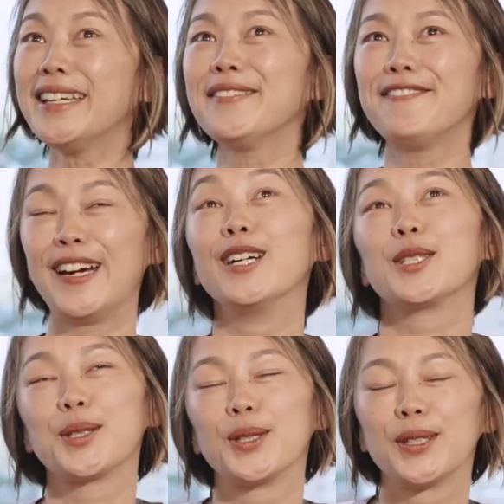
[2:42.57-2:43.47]
In
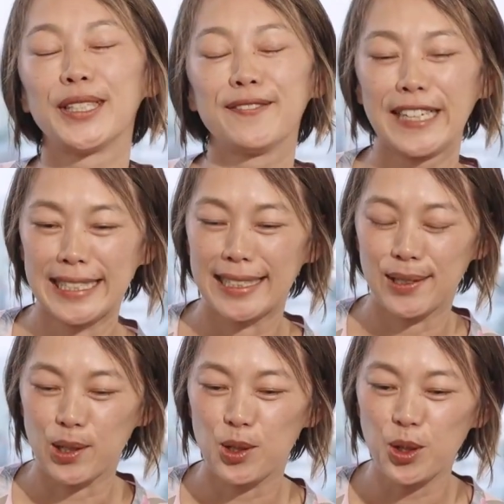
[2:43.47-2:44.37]
fact,
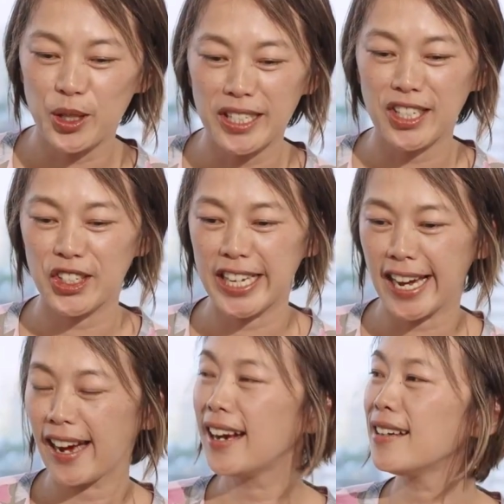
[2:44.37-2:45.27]
it's a Société
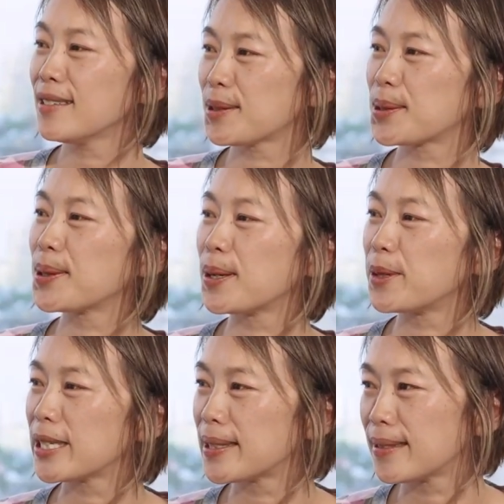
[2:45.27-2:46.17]
Générale. So I
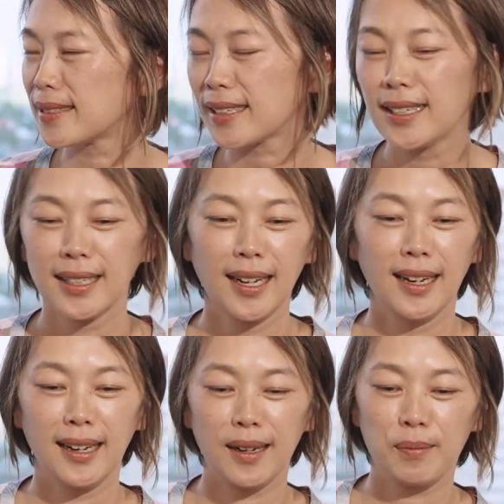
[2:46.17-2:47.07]
was
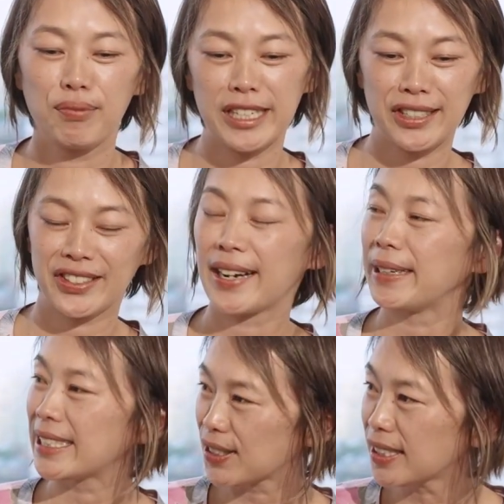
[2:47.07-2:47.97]
a branch
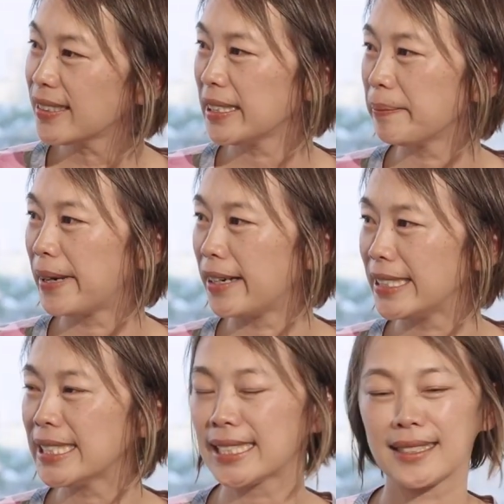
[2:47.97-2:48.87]
director in
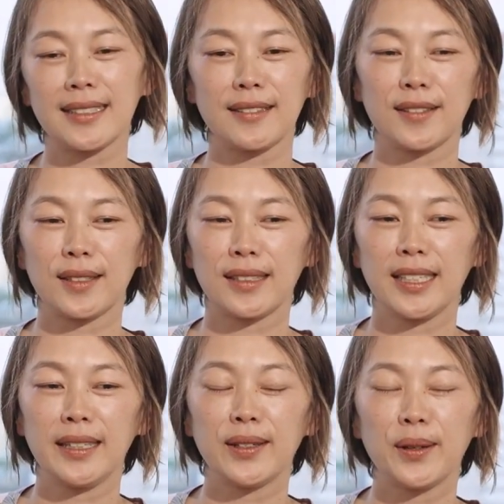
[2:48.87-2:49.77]
Paris
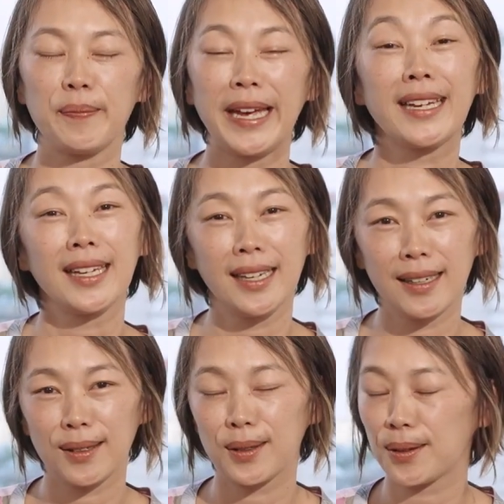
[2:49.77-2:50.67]
in
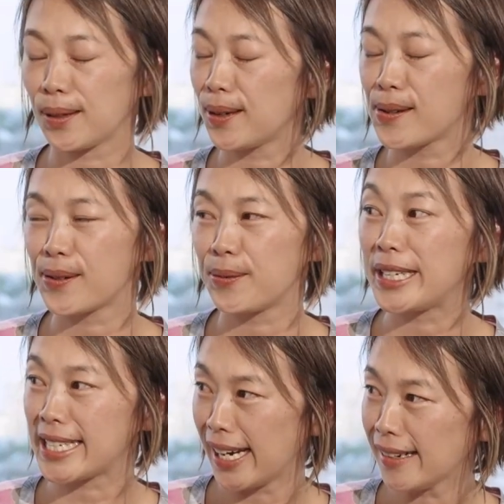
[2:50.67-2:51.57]
banking
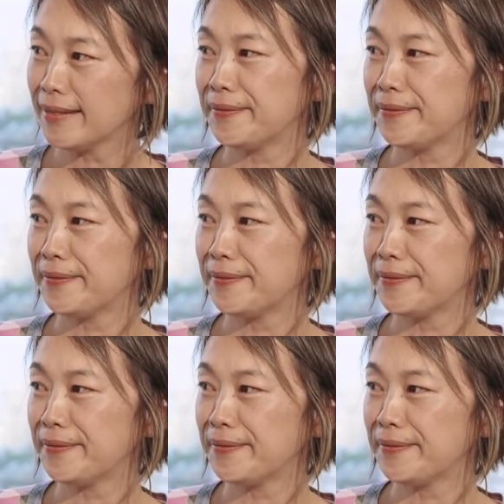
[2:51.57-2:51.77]
retail.